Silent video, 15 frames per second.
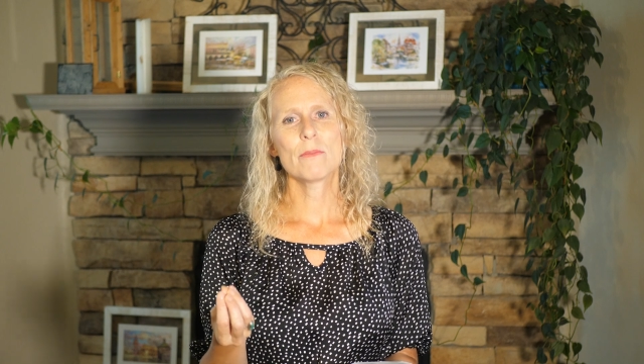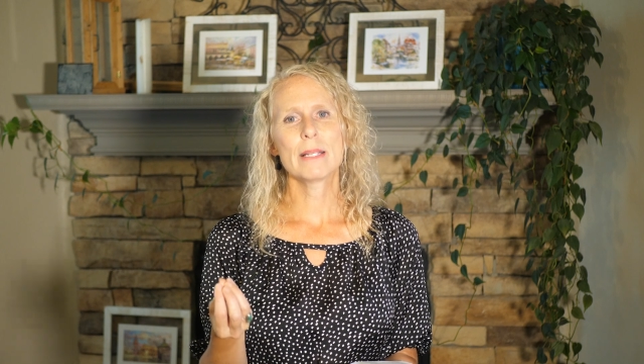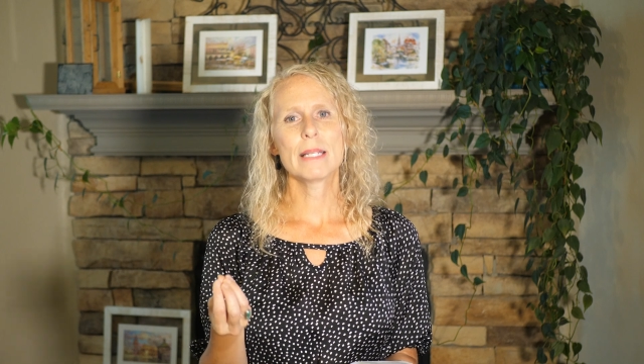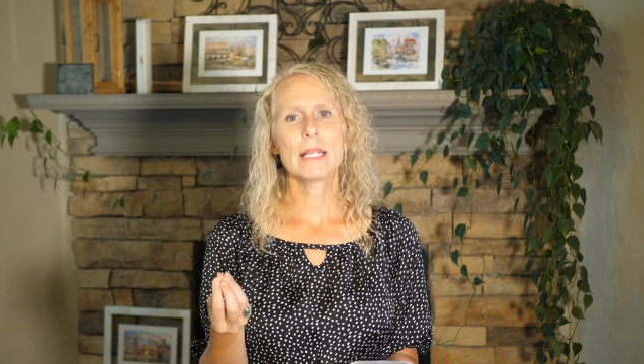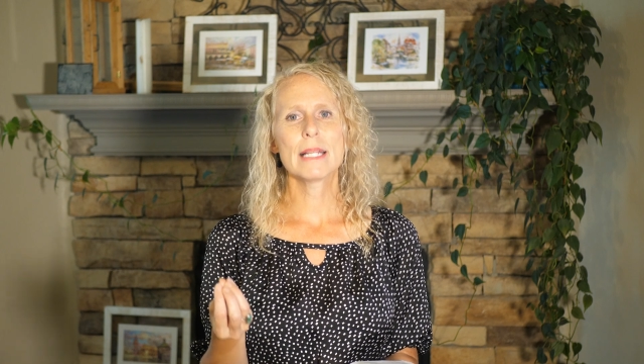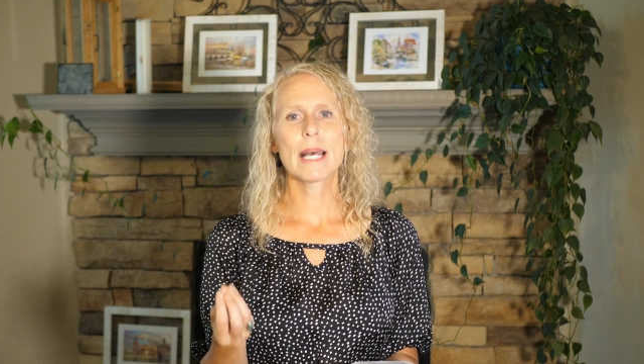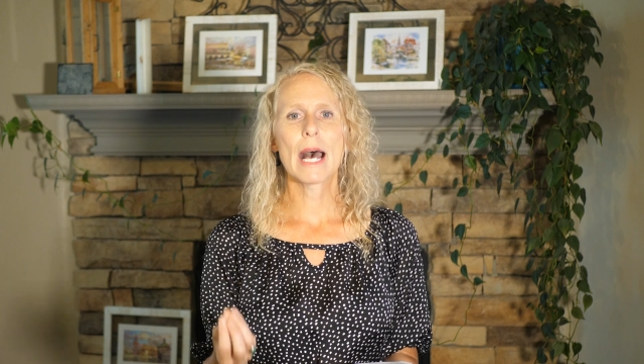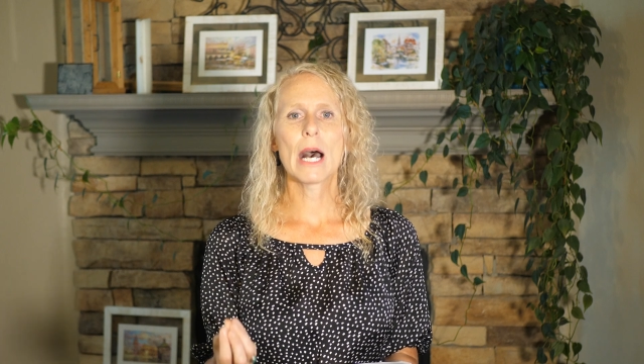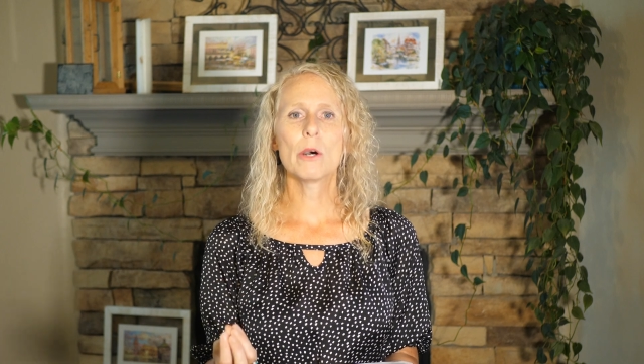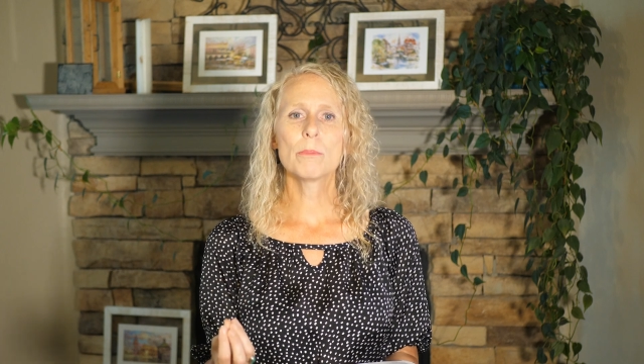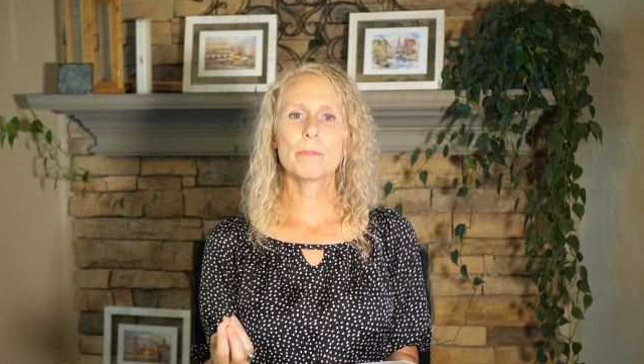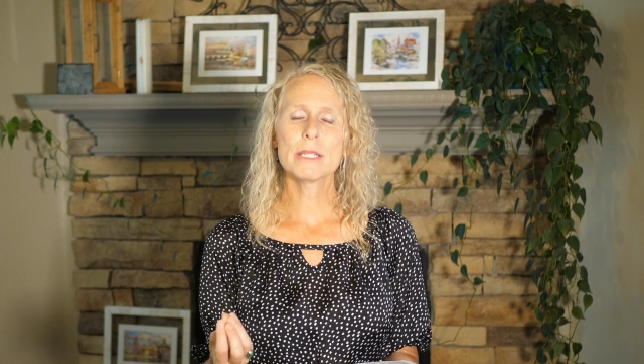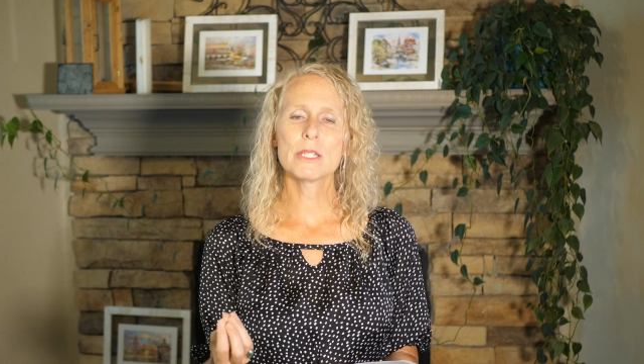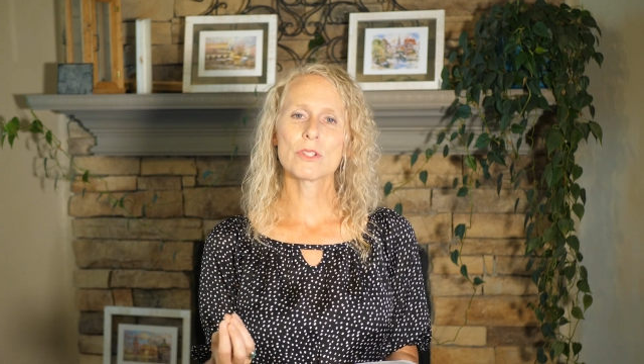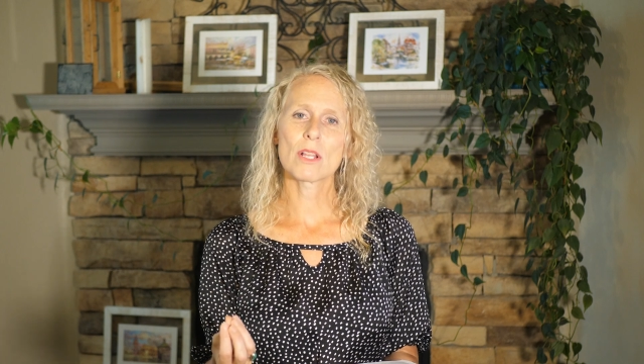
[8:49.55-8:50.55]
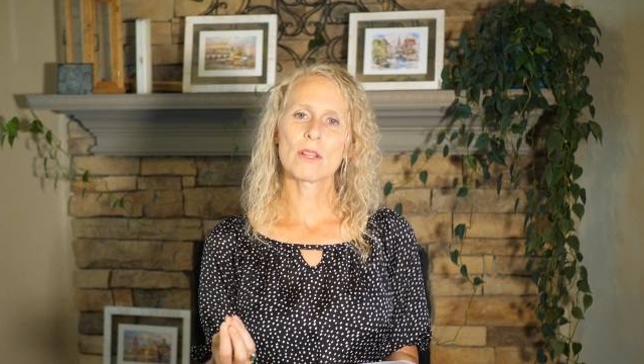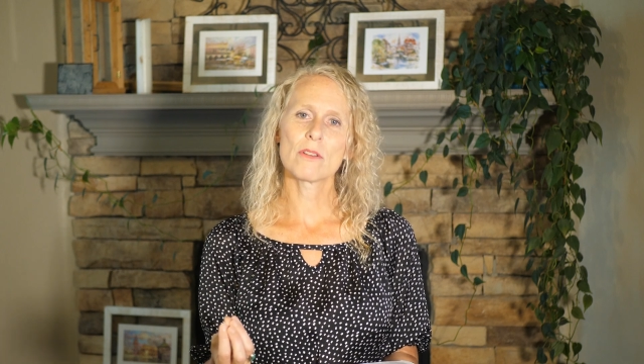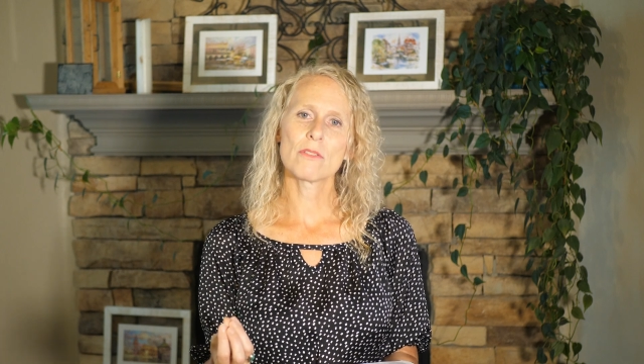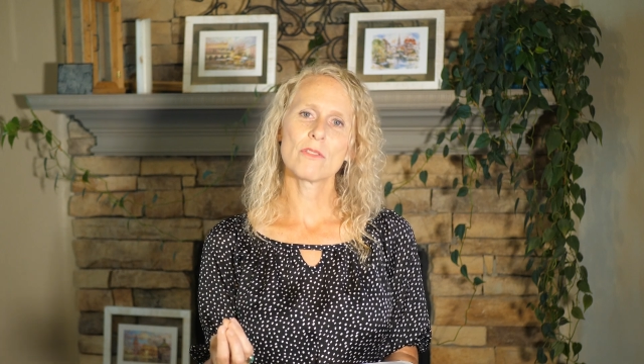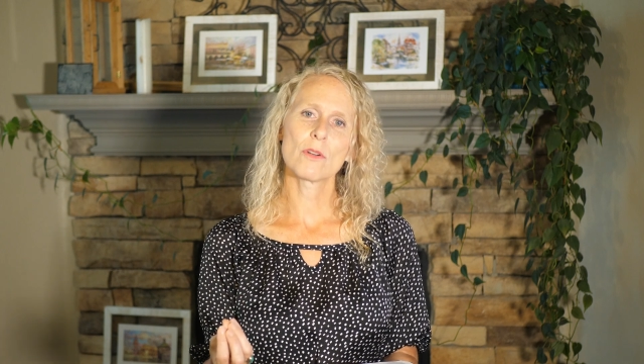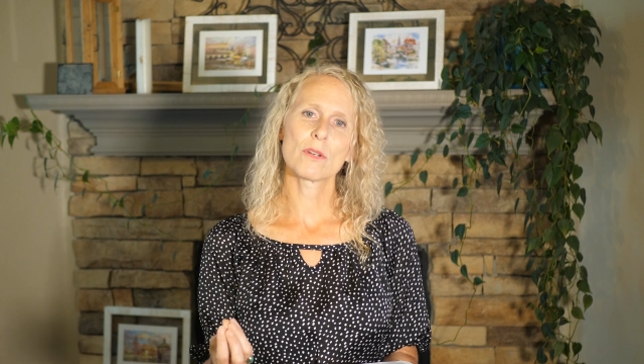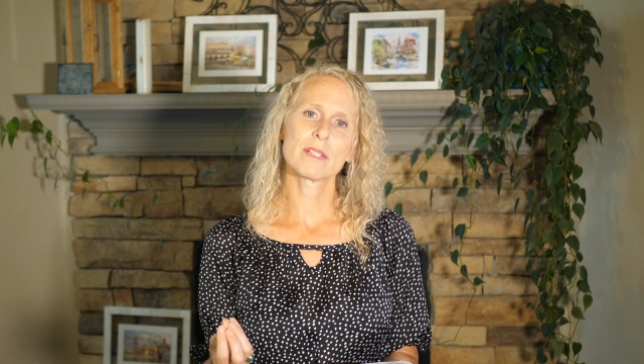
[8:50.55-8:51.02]
We need to help each other
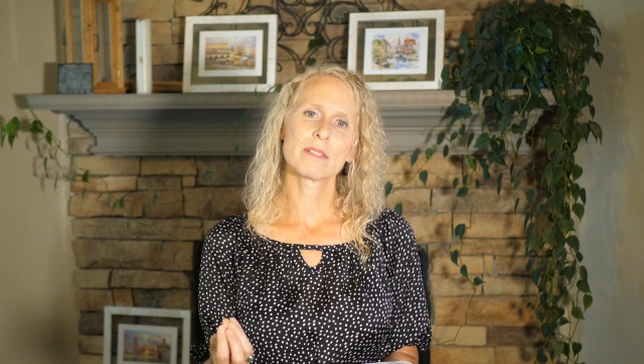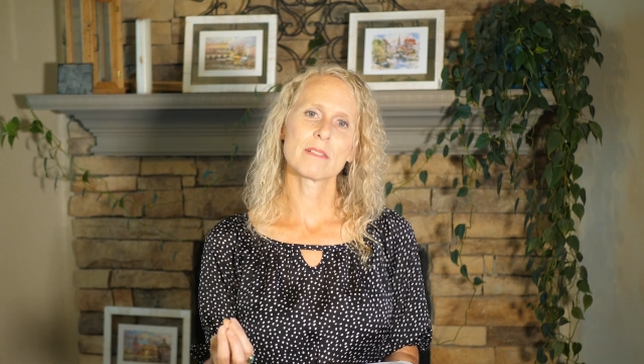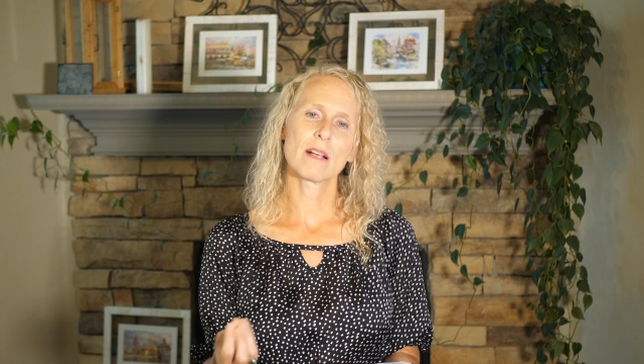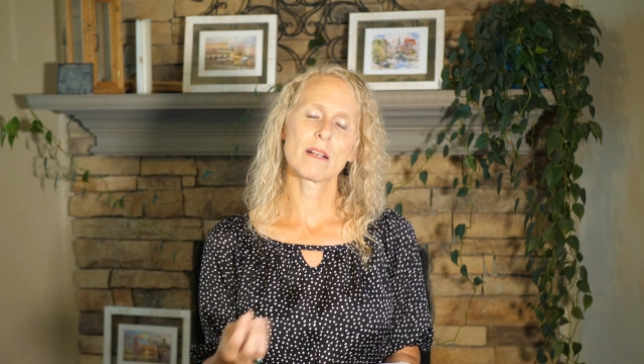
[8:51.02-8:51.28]
focus